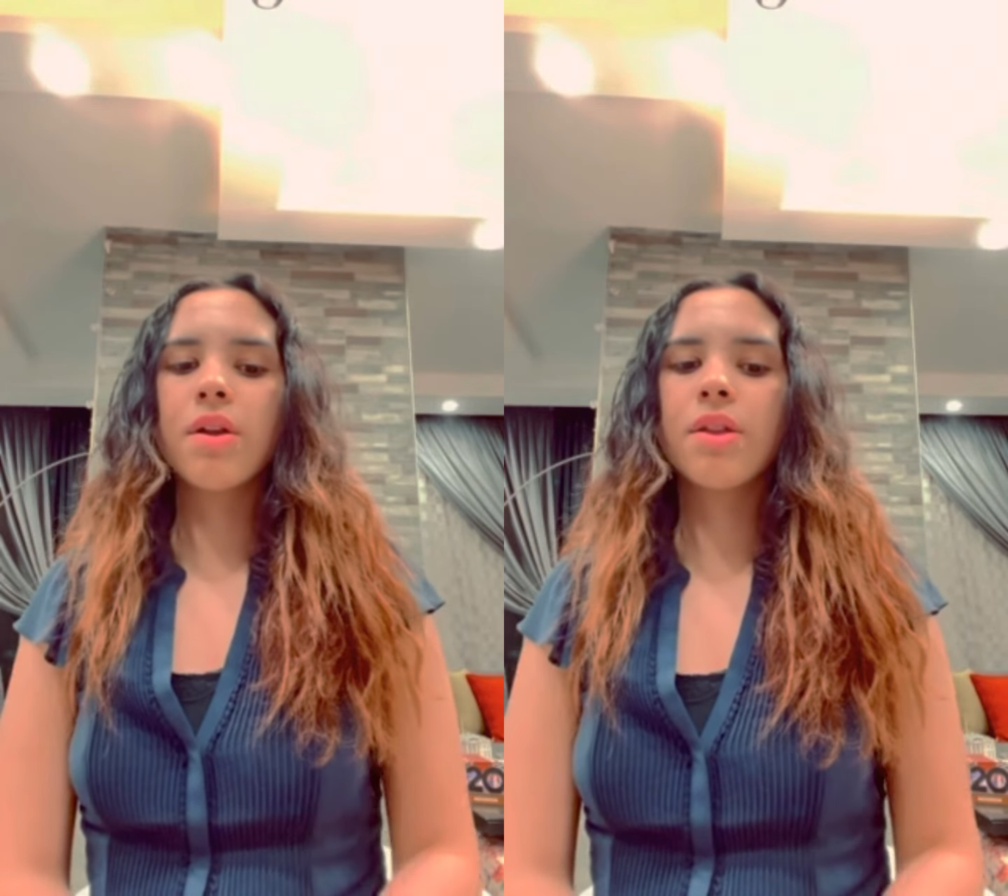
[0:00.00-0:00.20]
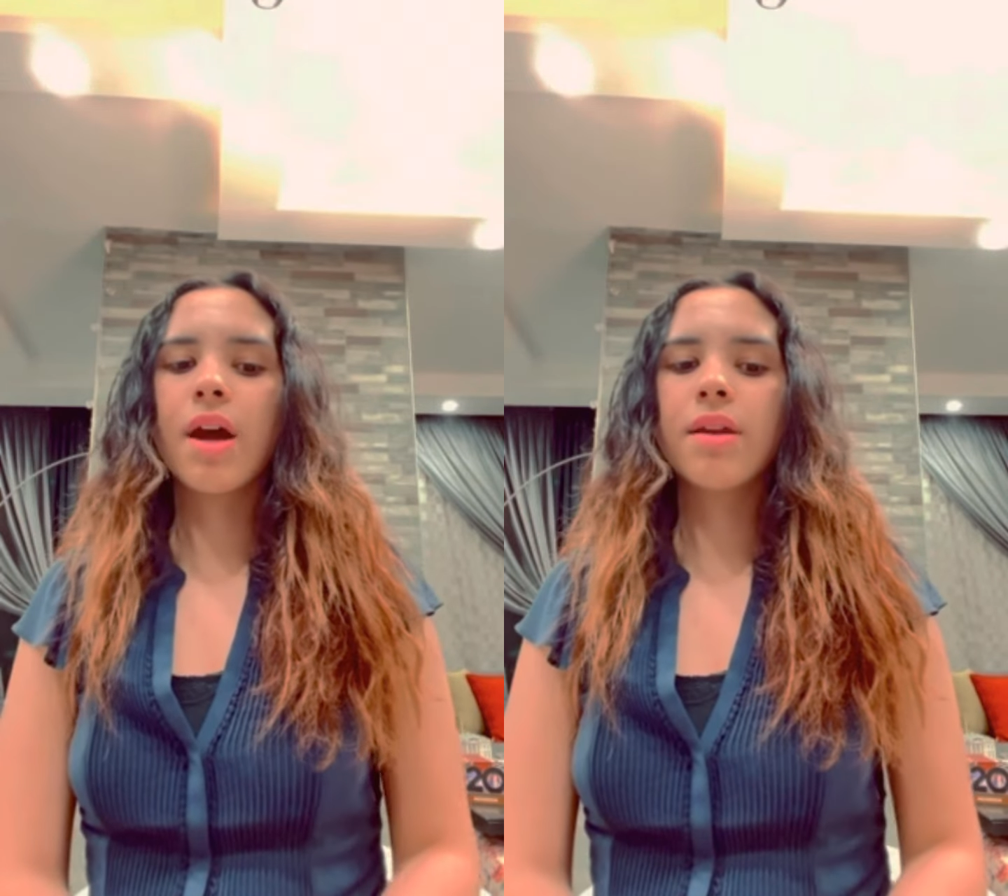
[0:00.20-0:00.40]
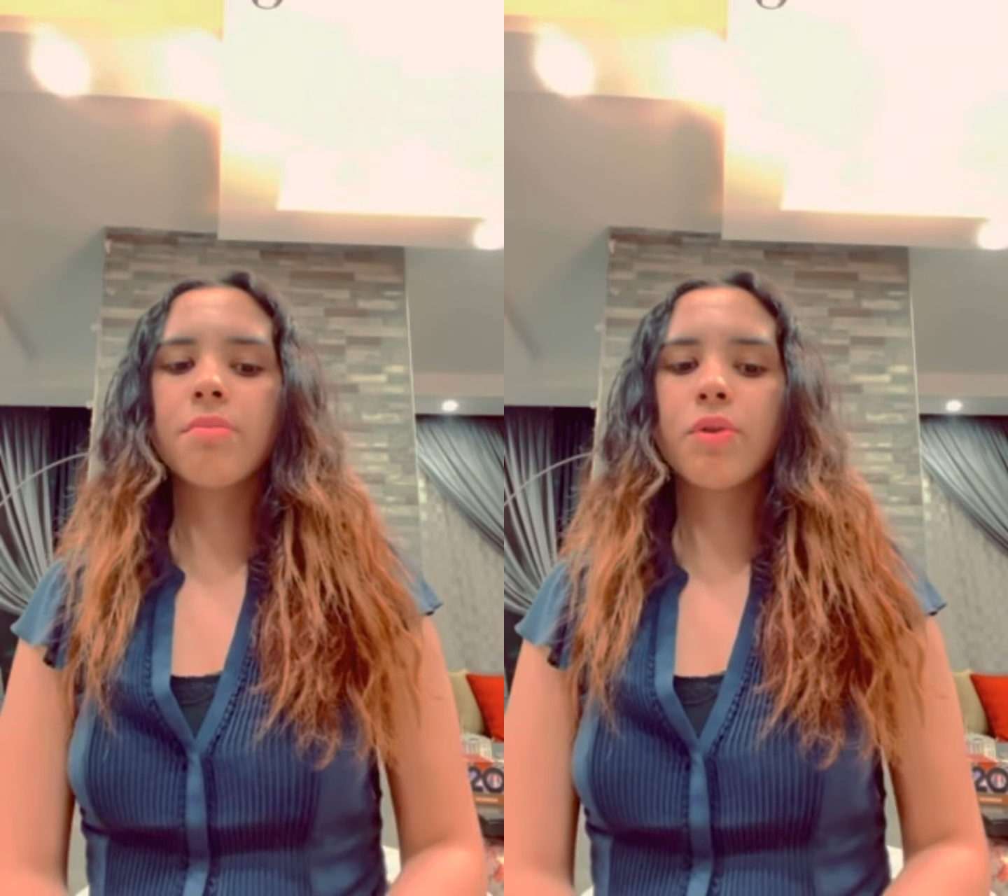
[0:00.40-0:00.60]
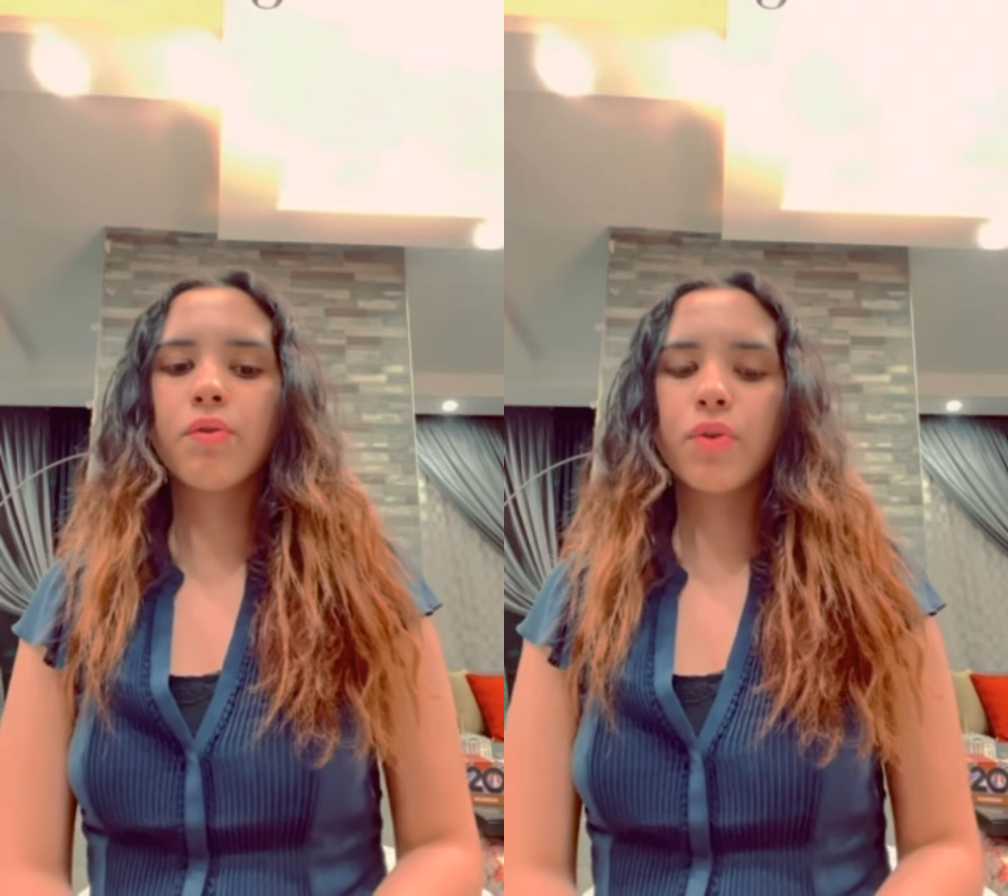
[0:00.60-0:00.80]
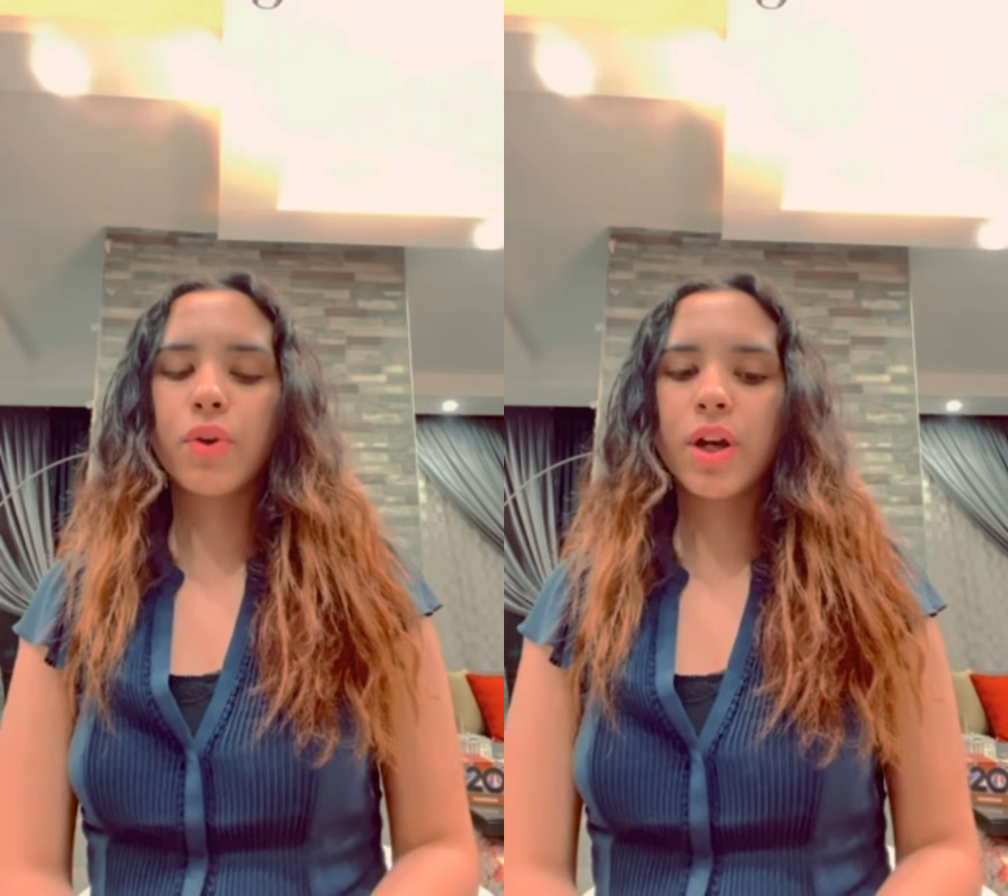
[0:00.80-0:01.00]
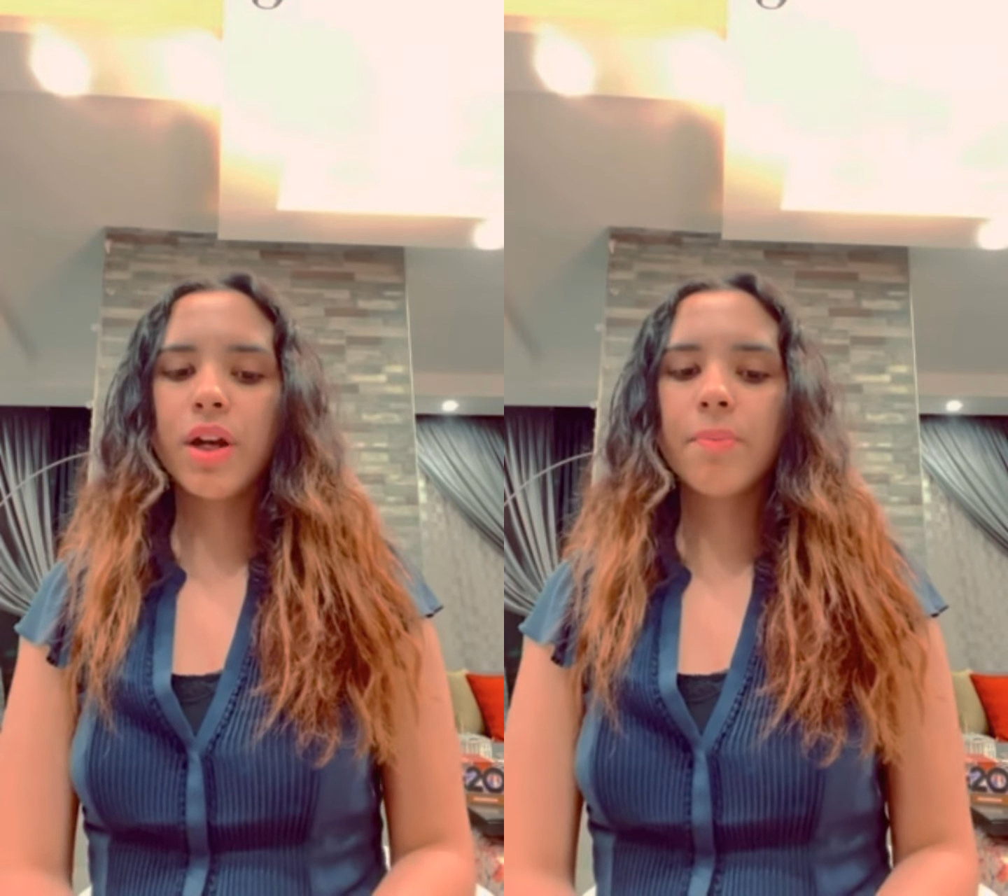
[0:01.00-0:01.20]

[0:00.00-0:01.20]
than before,